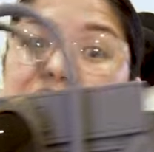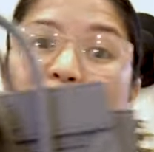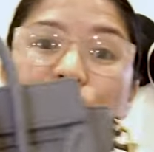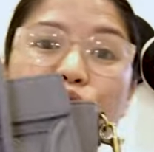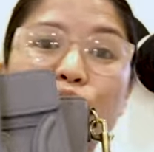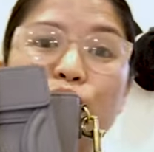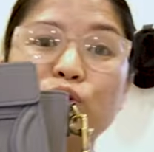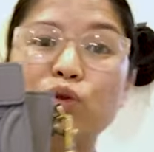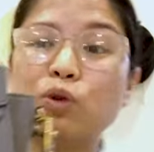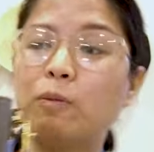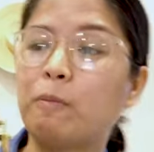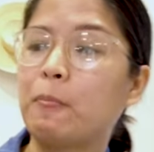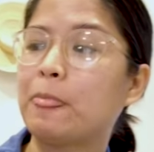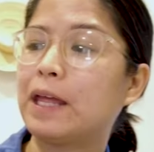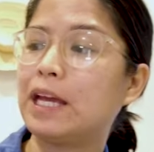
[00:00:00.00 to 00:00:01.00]
I do.
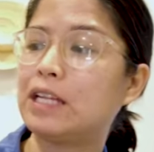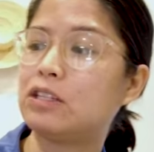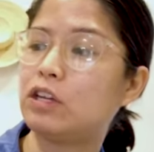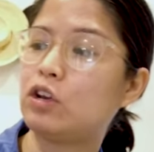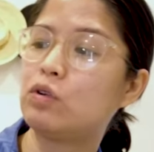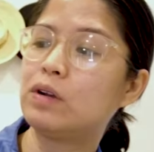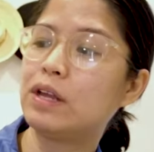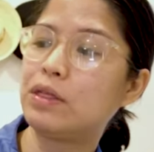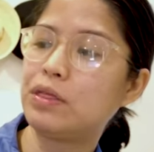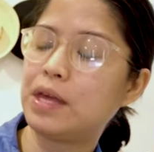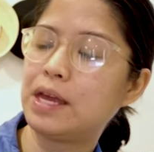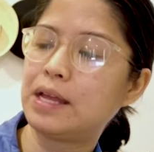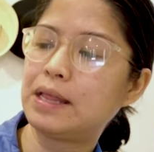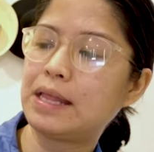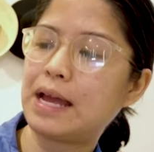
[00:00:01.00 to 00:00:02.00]
It, the only
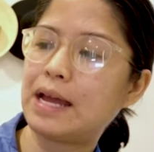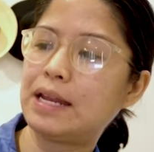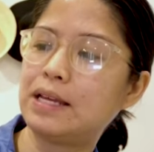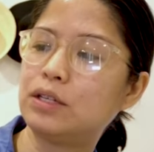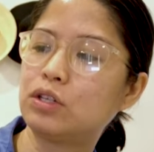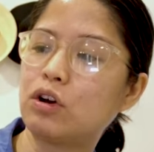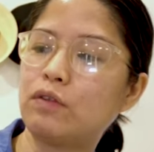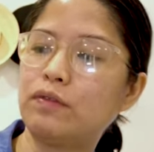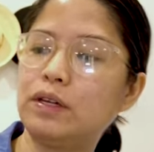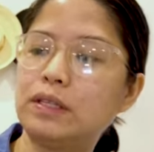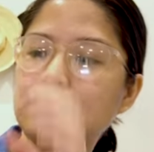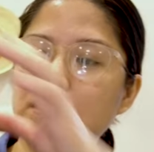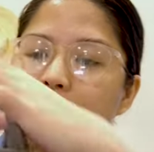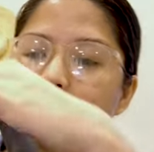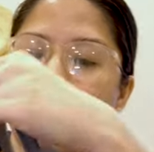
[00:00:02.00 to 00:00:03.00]
thing that is,
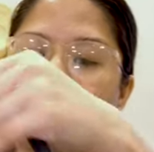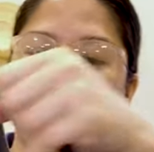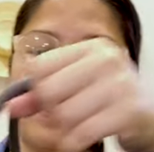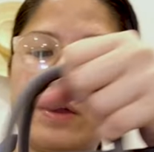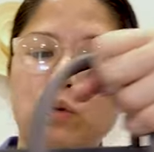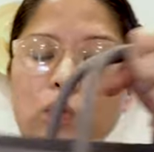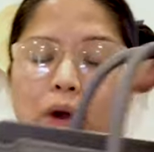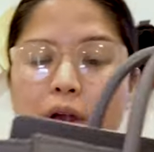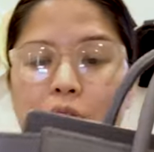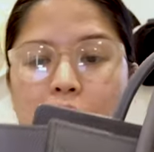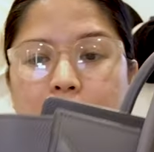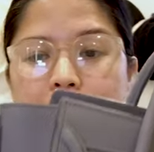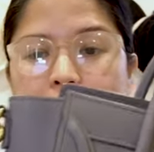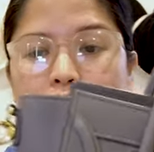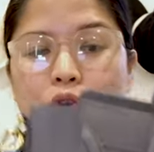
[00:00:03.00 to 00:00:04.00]
obviously, if I
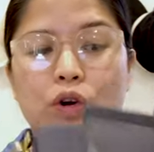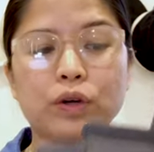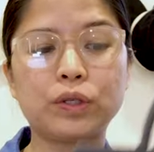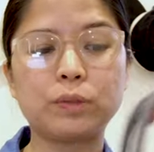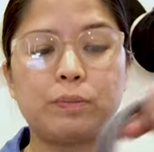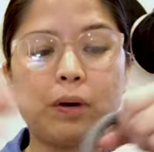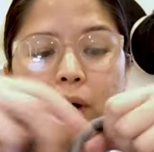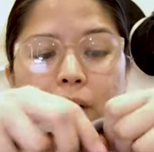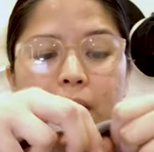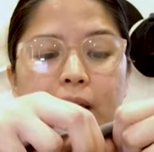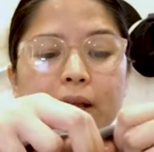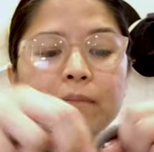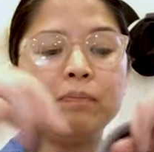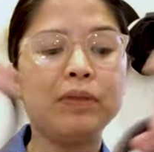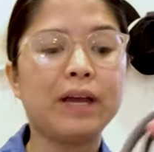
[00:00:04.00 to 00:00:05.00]
wear it
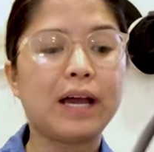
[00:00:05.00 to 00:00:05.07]
crossbody,